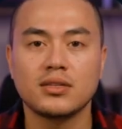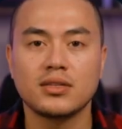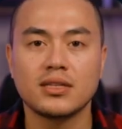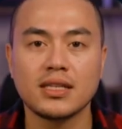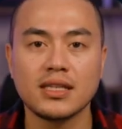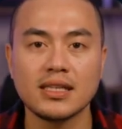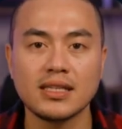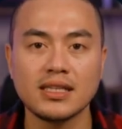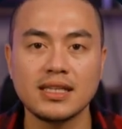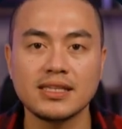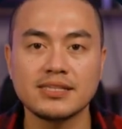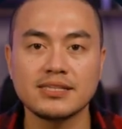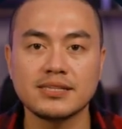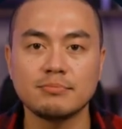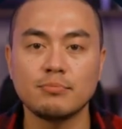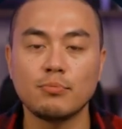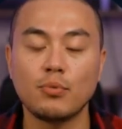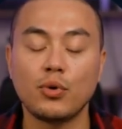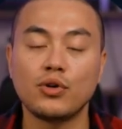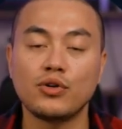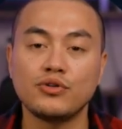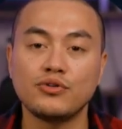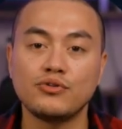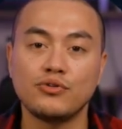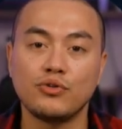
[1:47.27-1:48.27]
Git lets
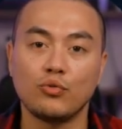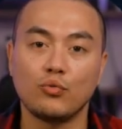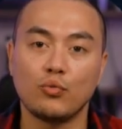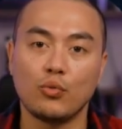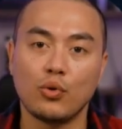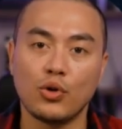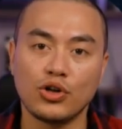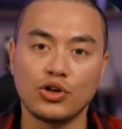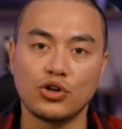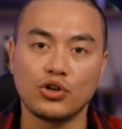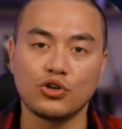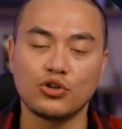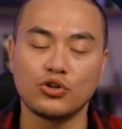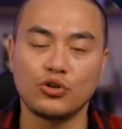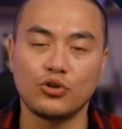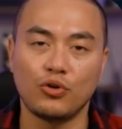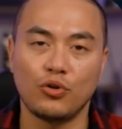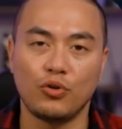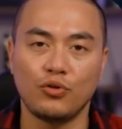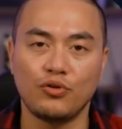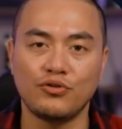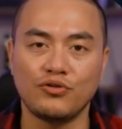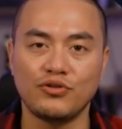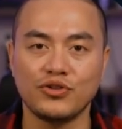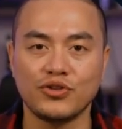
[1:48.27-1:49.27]
both of you work on your
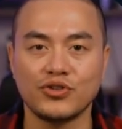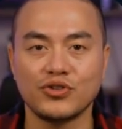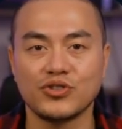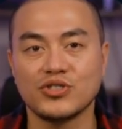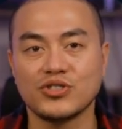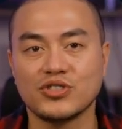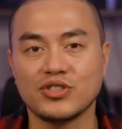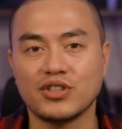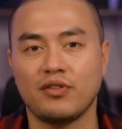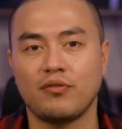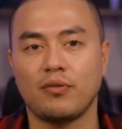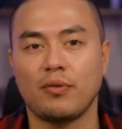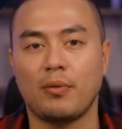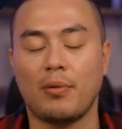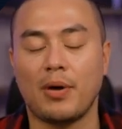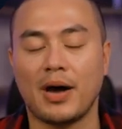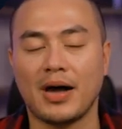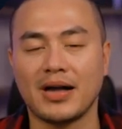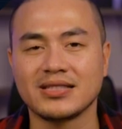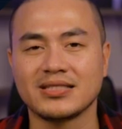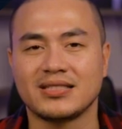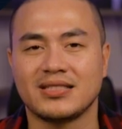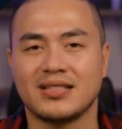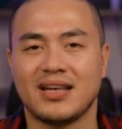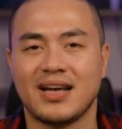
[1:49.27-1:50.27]
own versions of the
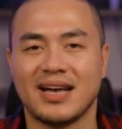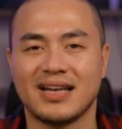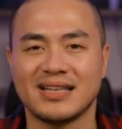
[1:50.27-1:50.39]
pasta